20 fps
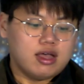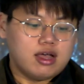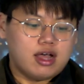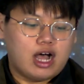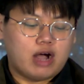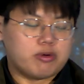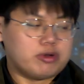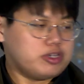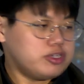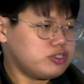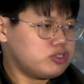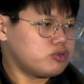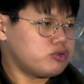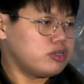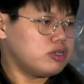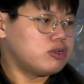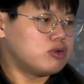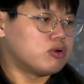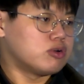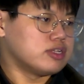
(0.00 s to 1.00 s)
Our
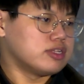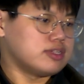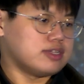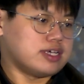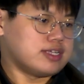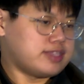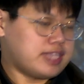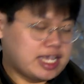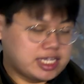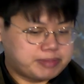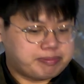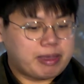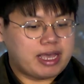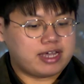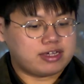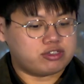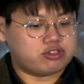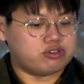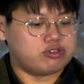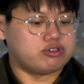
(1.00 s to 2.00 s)
history dates
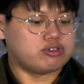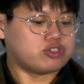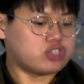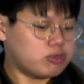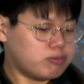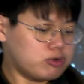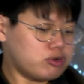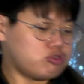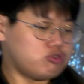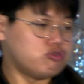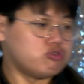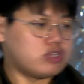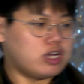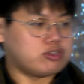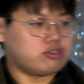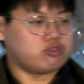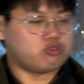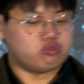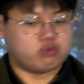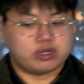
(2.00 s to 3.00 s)
back to summer
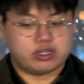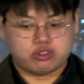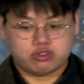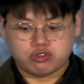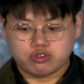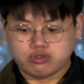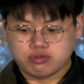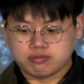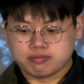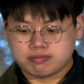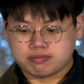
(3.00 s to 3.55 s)
2022.